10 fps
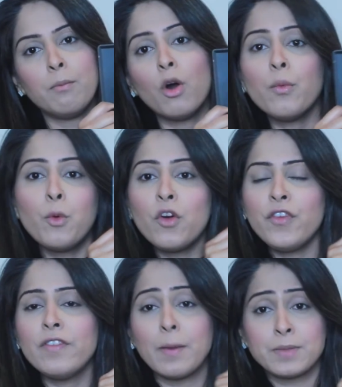
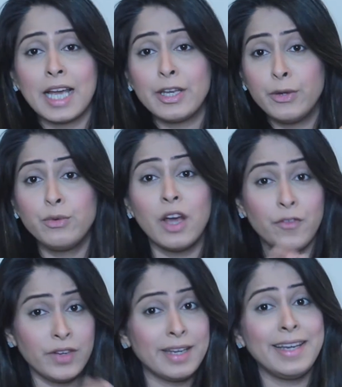Morphe website, you
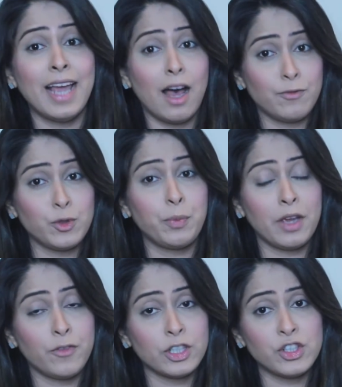definitely have to
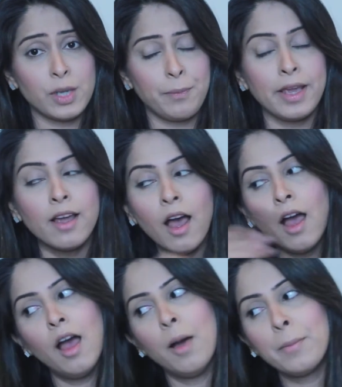pay for the shipping,
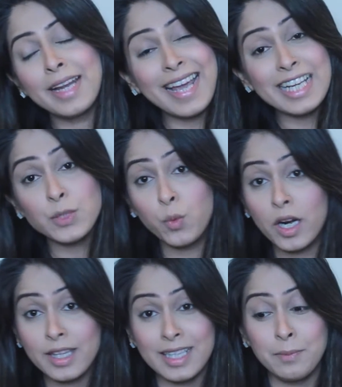but again, it's
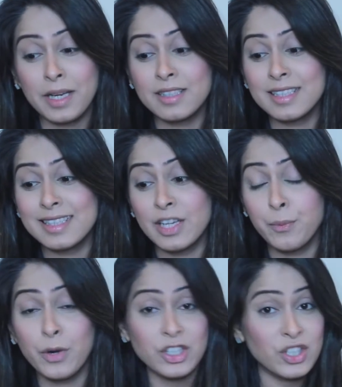worth it because
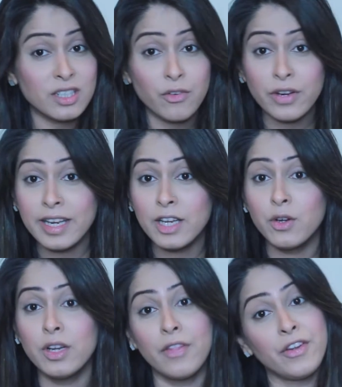their brushes are really
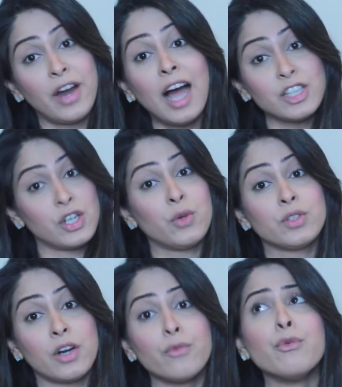good and their
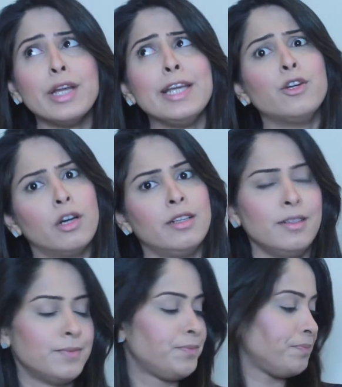eyeshadows are really good.
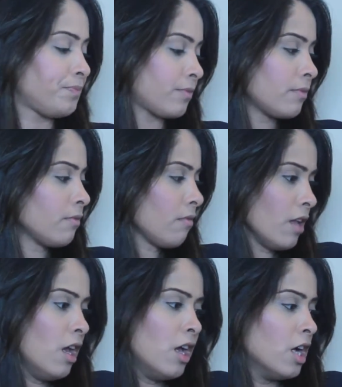
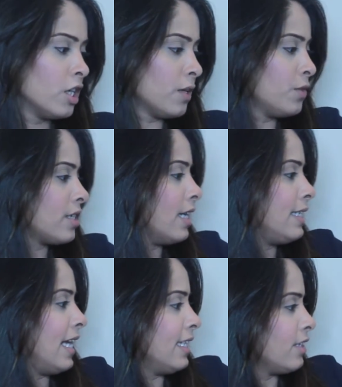So I'm just
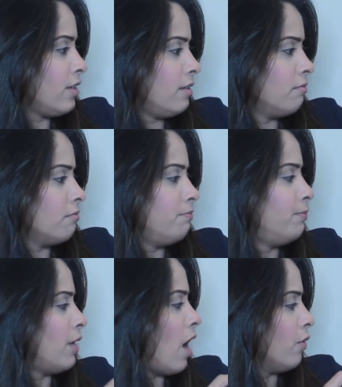gonna take this
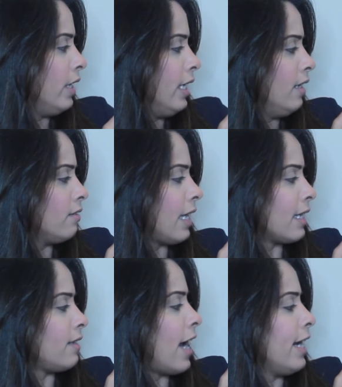brownie,
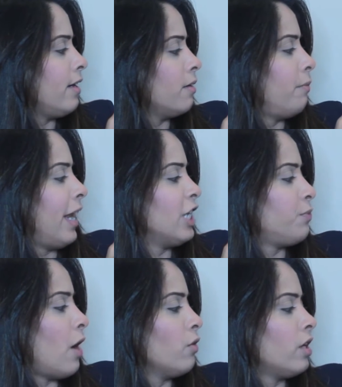like a light
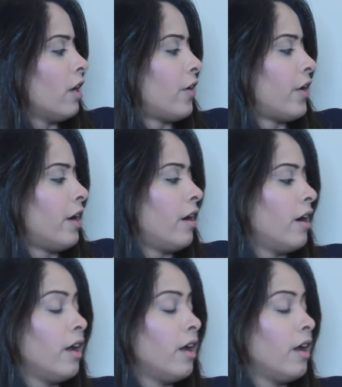beige brown color,